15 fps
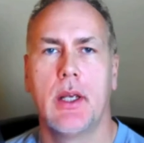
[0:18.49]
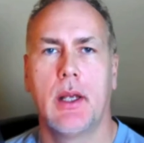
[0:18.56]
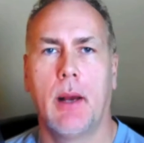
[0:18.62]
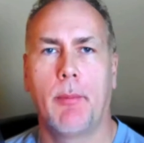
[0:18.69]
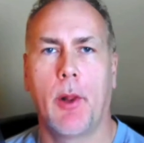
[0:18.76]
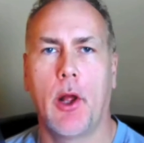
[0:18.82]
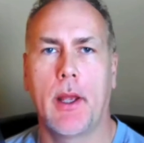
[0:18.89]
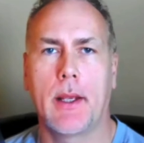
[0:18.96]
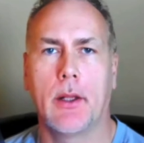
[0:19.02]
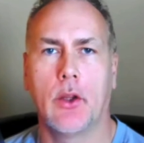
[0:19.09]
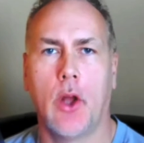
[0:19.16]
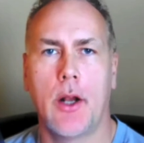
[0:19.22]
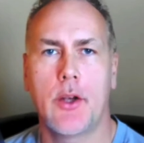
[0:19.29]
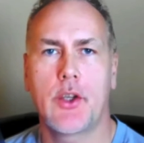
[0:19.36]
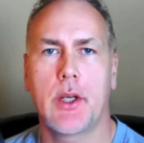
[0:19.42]
applying
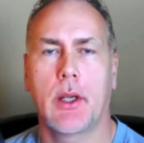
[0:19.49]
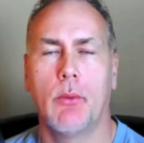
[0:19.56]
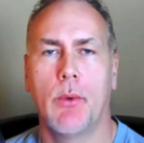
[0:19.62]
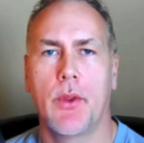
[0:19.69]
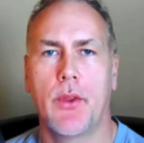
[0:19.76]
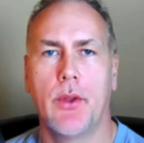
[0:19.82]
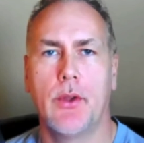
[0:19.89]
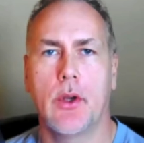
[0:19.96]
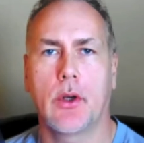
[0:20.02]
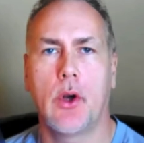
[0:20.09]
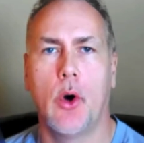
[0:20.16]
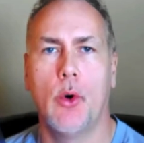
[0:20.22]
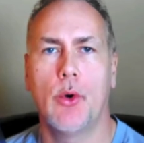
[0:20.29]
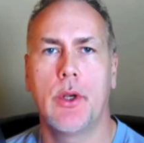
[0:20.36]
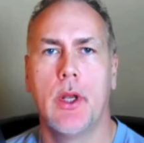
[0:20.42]
logic within your
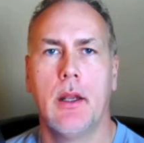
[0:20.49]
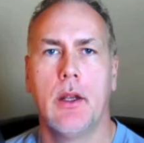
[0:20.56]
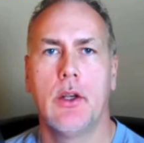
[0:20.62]
code,